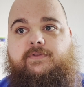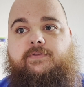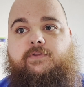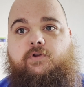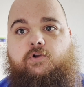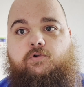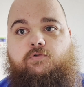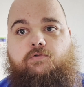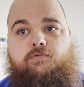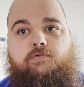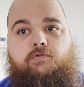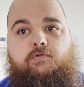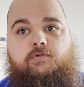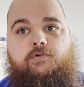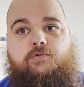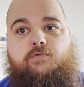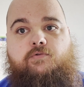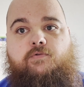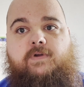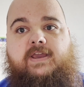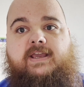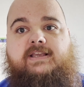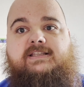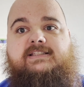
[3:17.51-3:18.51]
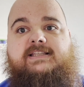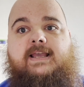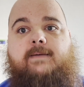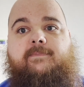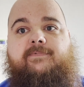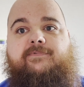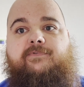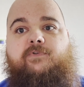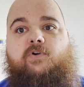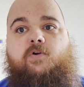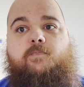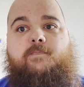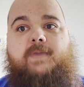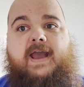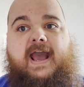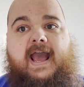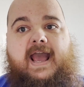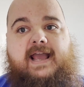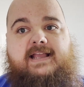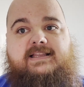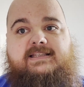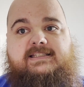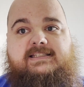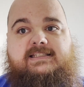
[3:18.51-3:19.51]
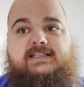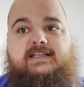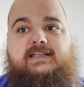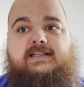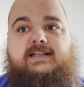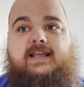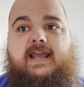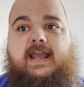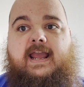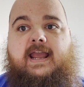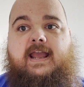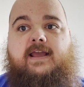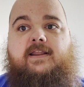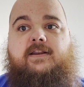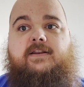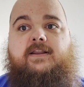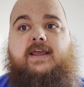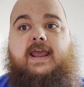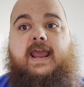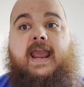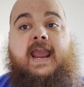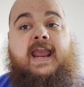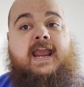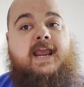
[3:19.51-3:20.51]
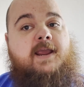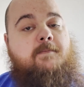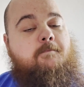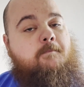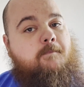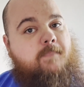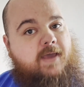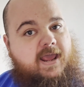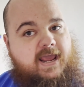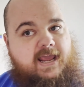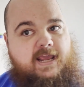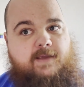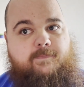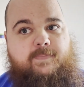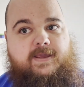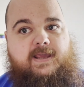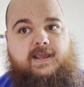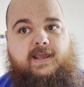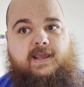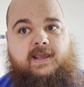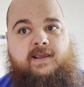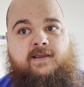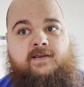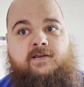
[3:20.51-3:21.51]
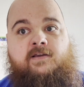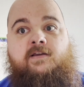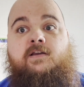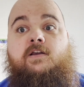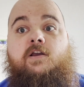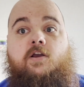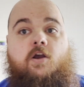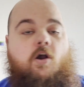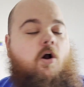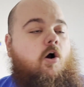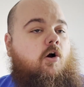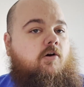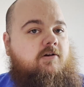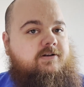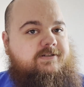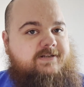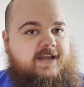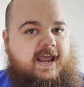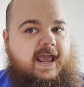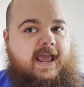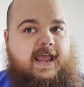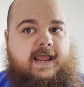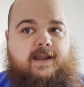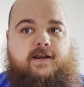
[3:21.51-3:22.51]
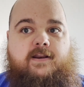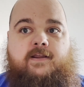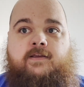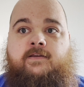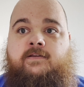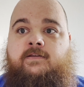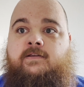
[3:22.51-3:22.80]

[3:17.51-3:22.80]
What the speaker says: the crew, except for Pattinson and a baby, are dead.